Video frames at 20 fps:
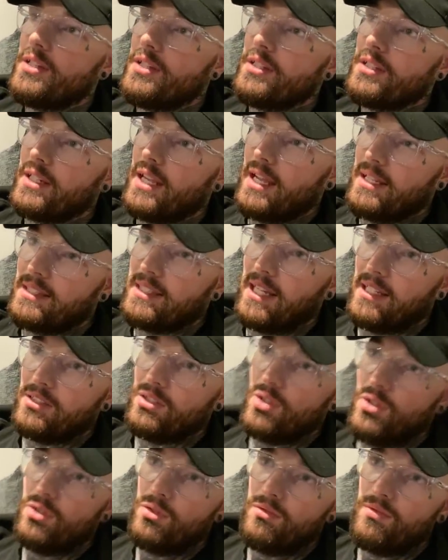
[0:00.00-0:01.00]
get
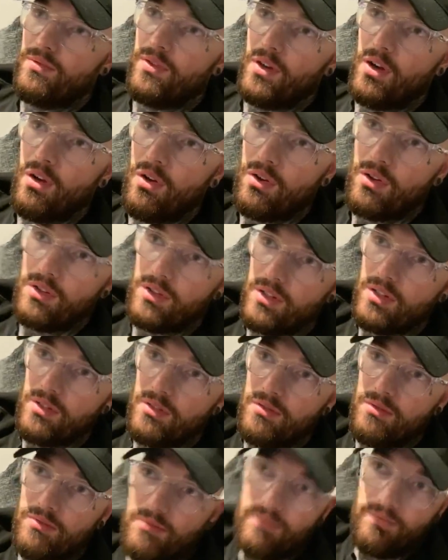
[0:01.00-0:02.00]
tattooed for longer
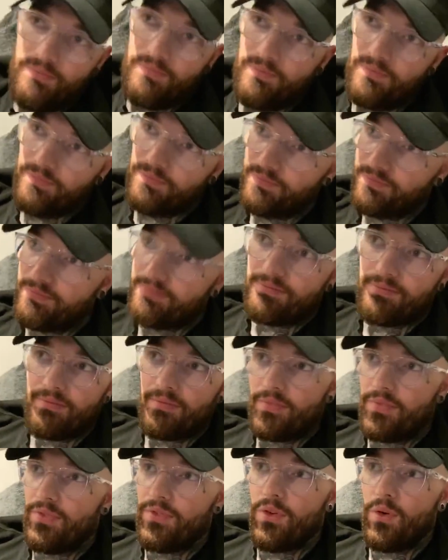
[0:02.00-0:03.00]
than
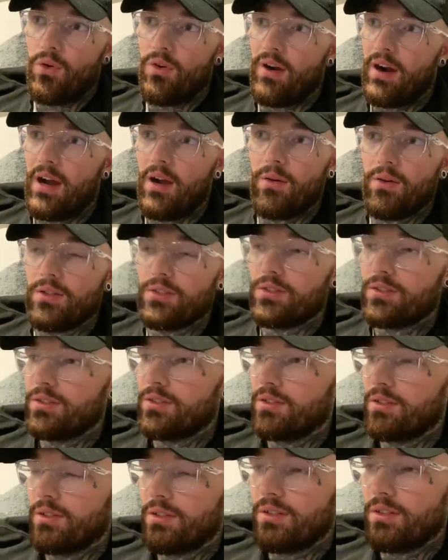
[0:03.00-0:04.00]
4 hours.
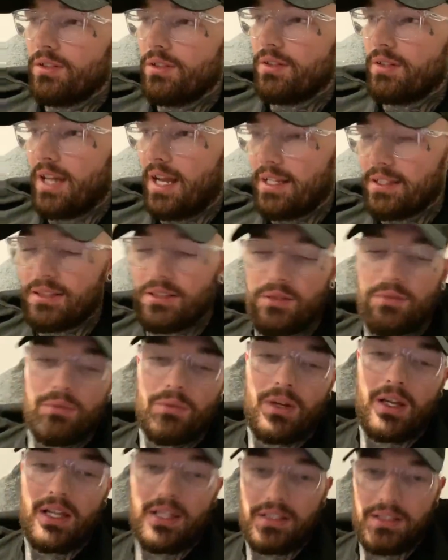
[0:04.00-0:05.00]

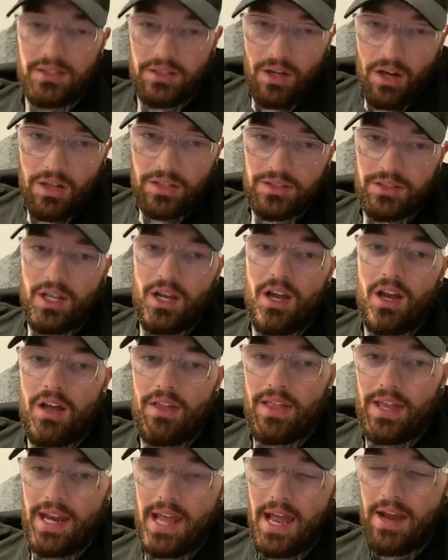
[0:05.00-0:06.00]
It starts to hurt
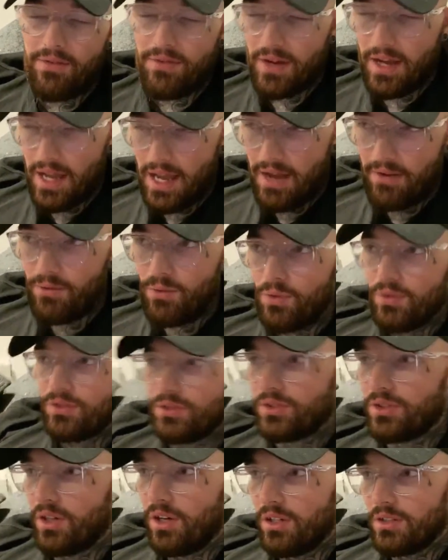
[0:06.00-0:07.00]
then. Everyone's
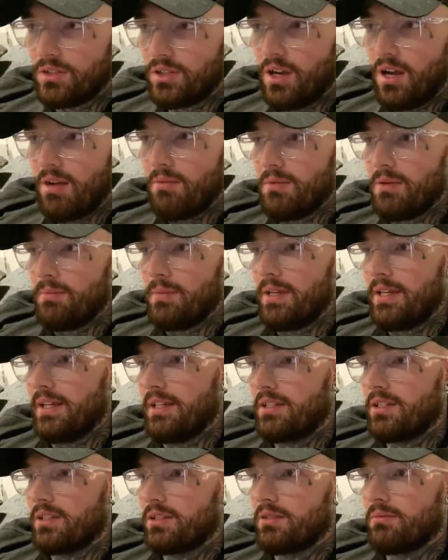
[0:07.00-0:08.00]
got a time limit. It
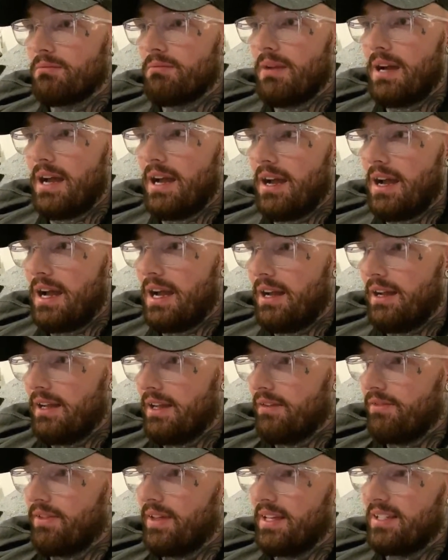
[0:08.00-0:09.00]
doesn't matter
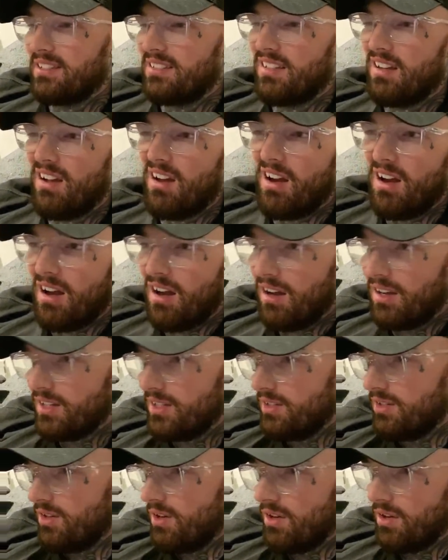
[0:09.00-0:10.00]
if they say, oh,
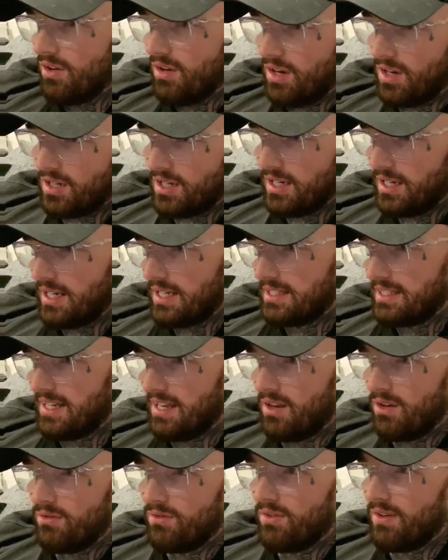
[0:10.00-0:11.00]
I can get
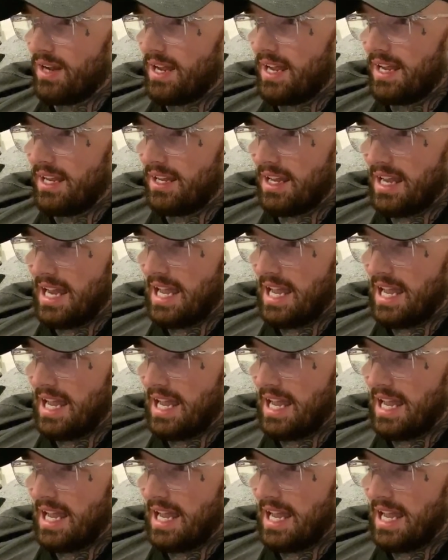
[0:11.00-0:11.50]
tattooed for 8